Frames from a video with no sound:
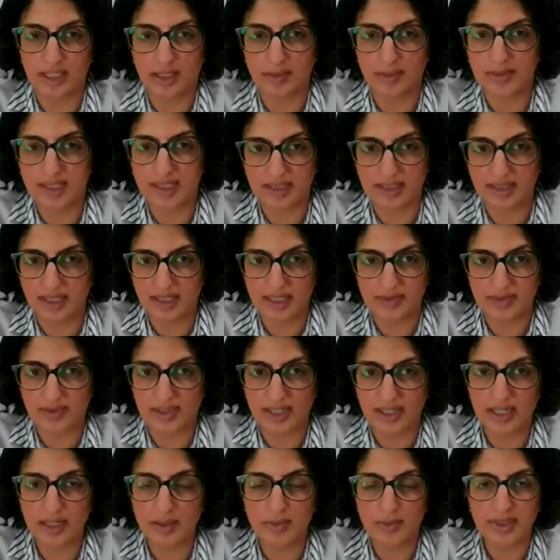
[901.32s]
of giving up
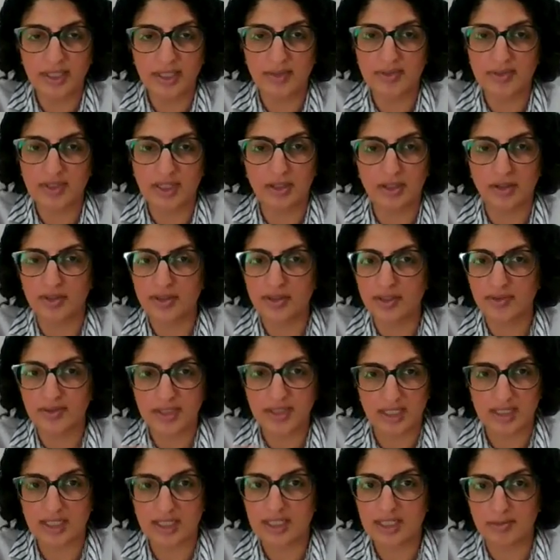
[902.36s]
successfully when they've done lots of
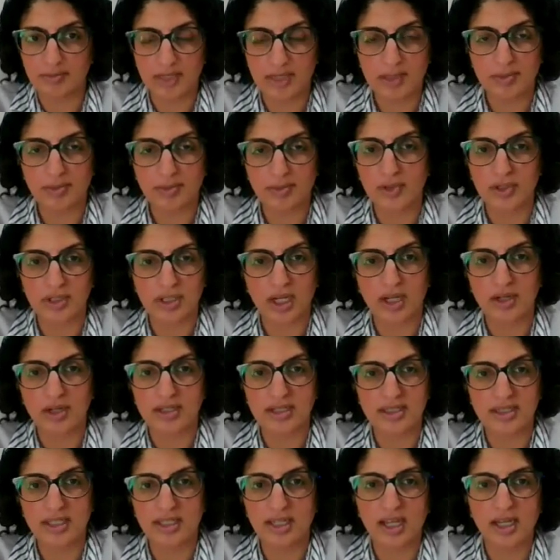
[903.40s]
studies in people who go
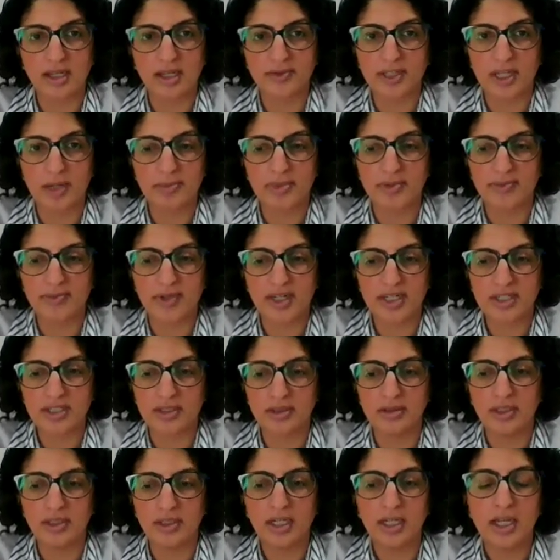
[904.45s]
to see a healthcare
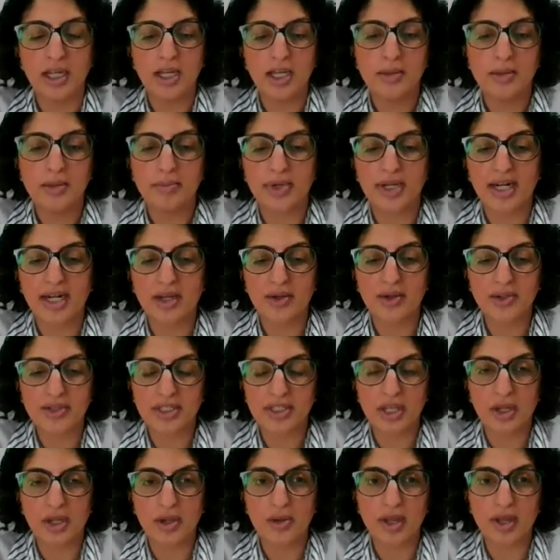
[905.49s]
professional. But
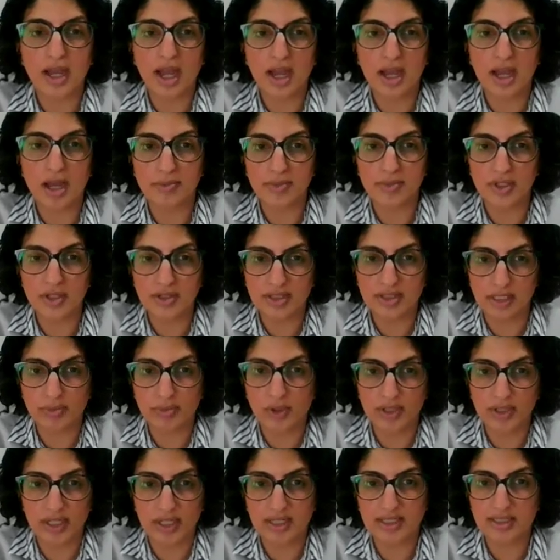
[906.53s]
also
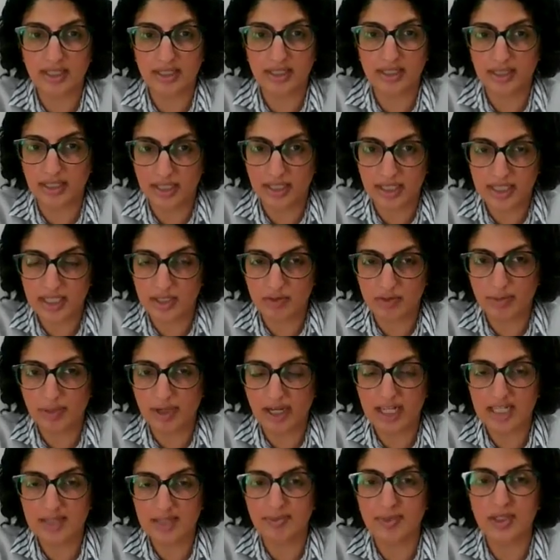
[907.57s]
using products like nicotine
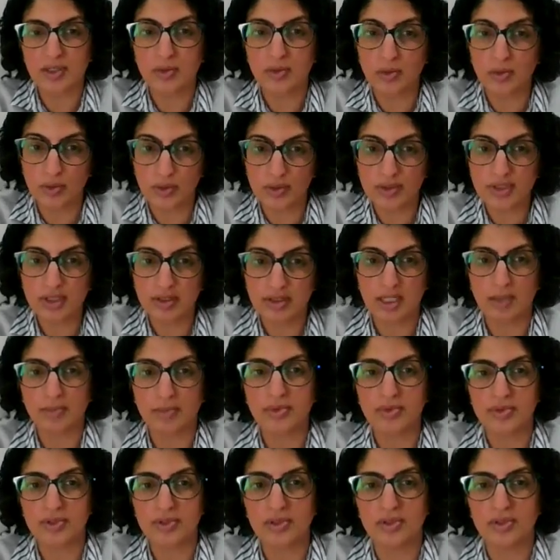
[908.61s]
replacement also
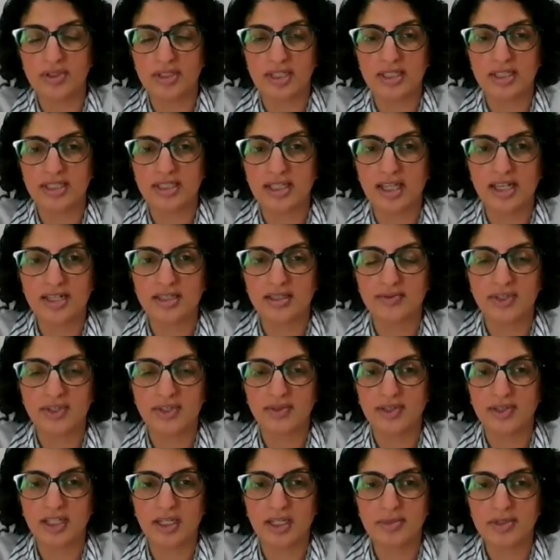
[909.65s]
doubles your success
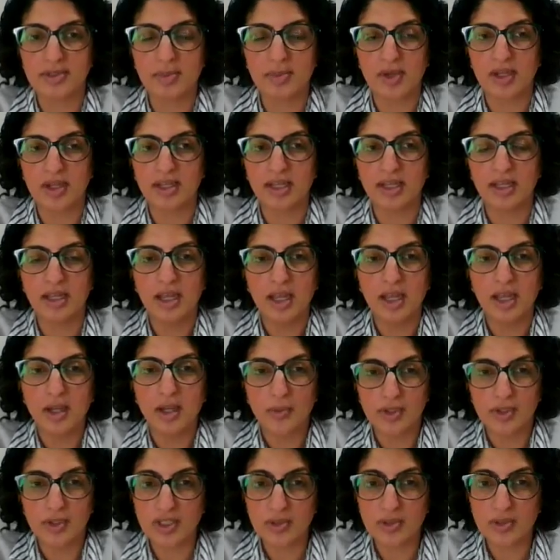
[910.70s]
of giving up smoking,
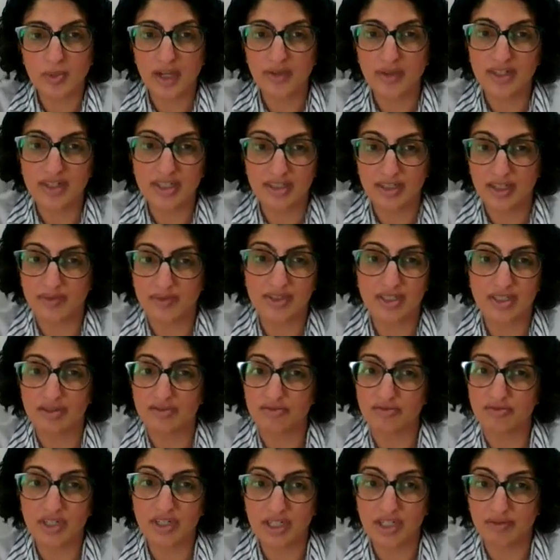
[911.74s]
which is why this service
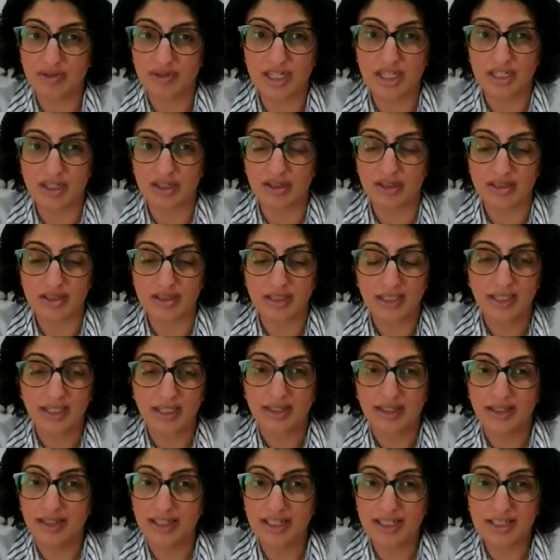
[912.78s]
is really, really good.
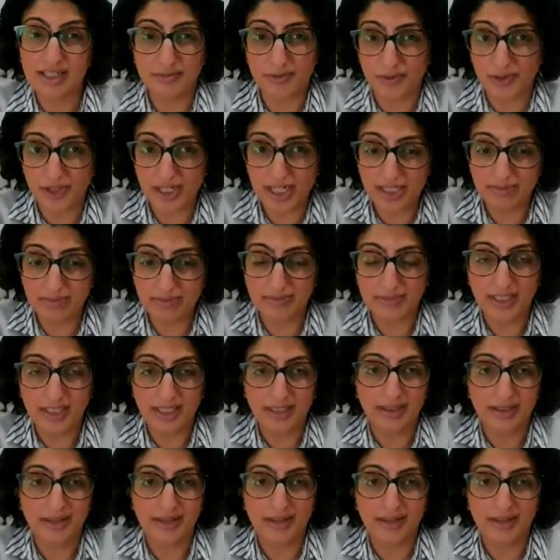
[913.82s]
It's free.